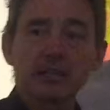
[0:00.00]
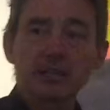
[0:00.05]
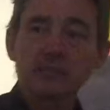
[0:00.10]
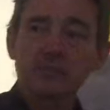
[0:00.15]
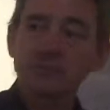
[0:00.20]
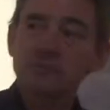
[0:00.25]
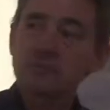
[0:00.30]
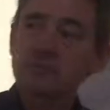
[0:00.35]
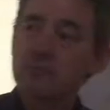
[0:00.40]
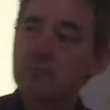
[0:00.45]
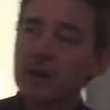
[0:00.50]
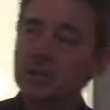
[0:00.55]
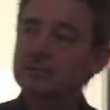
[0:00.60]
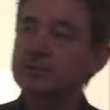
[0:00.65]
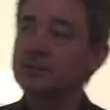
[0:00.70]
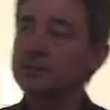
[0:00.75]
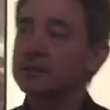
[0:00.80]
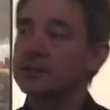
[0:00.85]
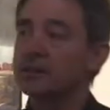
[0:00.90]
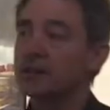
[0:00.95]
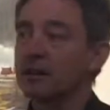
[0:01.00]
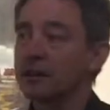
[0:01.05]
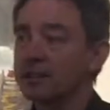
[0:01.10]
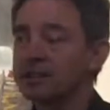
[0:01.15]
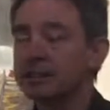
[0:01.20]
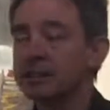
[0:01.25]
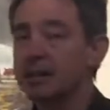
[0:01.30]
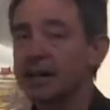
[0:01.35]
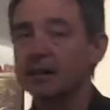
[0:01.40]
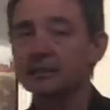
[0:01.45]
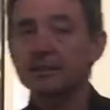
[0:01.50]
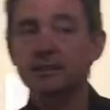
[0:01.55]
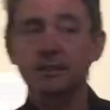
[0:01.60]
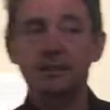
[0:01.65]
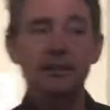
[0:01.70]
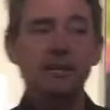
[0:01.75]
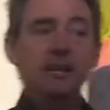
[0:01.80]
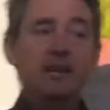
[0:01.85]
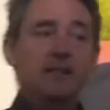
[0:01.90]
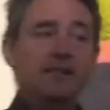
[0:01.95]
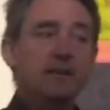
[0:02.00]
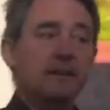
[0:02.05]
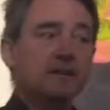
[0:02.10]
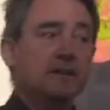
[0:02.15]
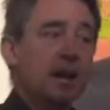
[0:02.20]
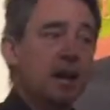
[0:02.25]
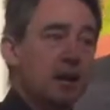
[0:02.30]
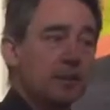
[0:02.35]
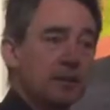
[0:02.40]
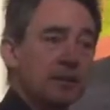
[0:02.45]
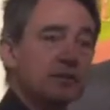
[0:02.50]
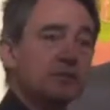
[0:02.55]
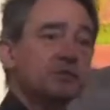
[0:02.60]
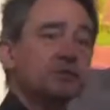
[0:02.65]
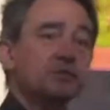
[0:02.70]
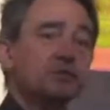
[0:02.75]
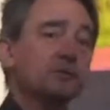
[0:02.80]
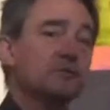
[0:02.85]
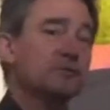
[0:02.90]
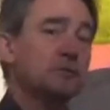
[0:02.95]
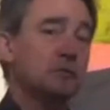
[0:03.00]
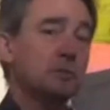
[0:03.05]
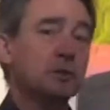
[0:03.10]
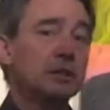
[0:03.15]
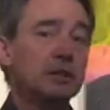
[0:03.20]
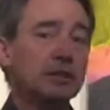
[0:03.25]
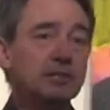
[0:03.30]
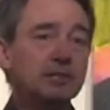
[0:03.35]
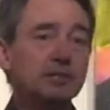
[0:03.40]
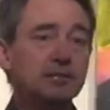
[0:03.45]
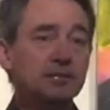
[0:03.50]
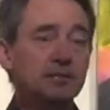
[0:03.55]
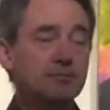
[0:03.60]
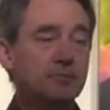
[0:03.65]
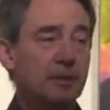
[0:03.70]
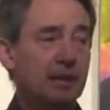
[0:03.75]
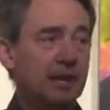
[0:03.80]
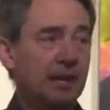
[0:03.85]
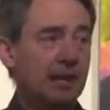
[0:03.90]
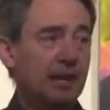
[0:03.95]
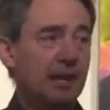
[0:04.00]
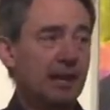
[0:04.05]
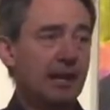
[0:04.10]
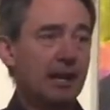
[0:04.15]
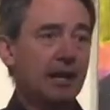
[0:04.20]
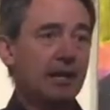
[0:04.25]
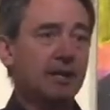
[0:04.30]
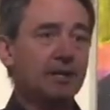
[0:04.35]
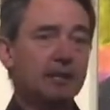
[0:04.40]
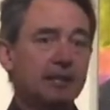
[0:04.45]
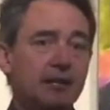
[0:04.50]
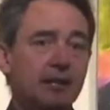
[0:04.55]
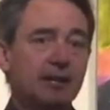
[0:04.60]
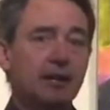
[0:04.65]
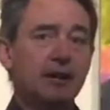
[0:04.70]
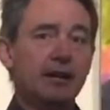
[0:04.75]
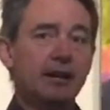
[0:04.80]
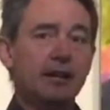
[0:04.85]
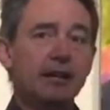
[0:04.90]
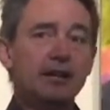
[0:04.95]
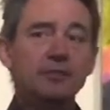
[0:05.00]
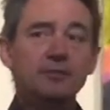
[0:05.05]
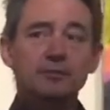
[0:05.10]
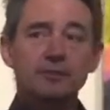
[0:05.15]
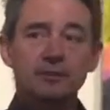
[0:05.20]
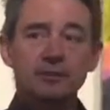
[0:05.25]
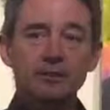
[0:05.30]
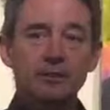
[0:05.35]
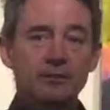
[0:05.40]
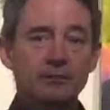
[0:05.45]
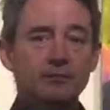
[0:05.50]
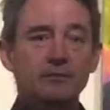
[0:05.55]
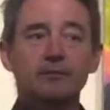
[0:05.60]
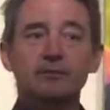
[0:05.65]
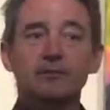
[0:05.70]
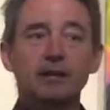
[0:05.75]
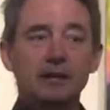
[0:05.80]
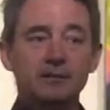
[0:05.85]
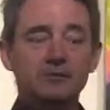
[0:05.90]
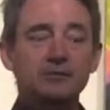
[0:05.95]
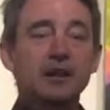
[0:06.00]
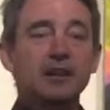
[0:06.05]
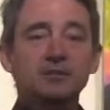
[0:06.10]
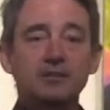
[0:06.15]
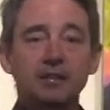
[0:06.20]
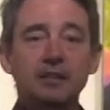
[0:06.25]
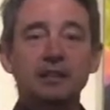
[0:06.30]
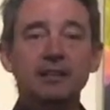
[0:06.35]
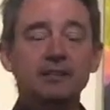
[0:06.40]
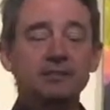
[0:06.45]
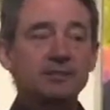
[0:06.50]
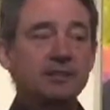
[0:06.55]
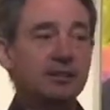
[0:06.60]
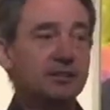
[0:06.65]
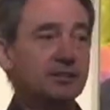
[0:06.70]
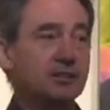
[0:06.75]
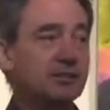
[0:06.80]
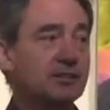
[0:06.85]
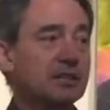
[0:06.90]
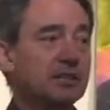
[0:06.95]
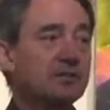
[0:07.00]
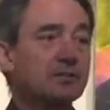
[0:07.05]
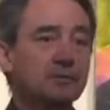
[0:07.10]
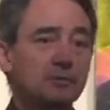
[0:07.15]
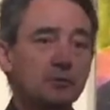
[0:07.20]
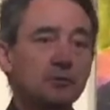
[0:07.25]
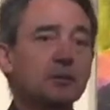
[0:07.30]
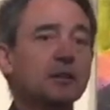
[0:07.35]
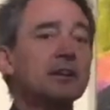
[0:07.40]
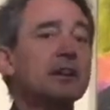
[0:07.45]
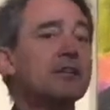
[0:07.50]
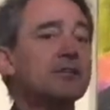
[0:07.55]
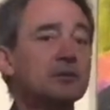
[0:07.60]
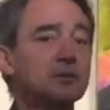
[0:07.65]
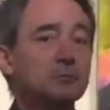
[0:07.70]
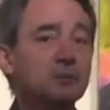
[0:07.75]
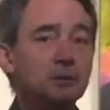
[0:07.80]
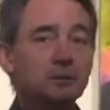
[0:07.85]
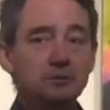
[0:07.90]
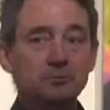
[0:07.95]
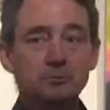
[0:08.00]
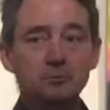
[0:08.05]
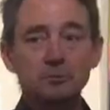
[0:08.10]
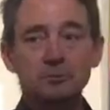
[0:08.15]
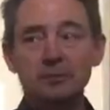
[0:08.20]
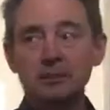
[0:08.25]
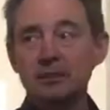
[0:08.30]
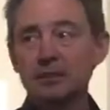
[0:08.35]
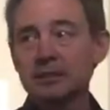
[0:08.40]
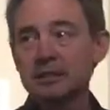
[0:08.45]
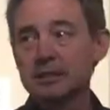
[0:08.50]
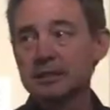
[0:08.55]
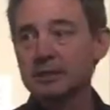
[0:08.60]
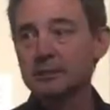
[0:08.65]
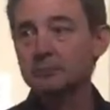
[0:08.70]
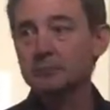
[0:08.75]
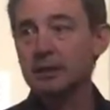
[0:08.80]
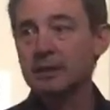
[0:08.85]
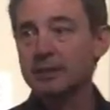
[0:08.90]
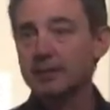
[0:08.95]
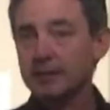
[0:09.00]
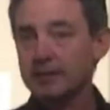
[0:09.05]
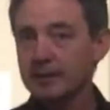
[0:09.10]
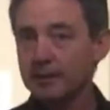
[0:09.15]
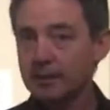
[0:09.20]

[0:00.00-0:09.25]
11th month in 1918, their army sued for peace. And tragically, it set the scene for another world war. But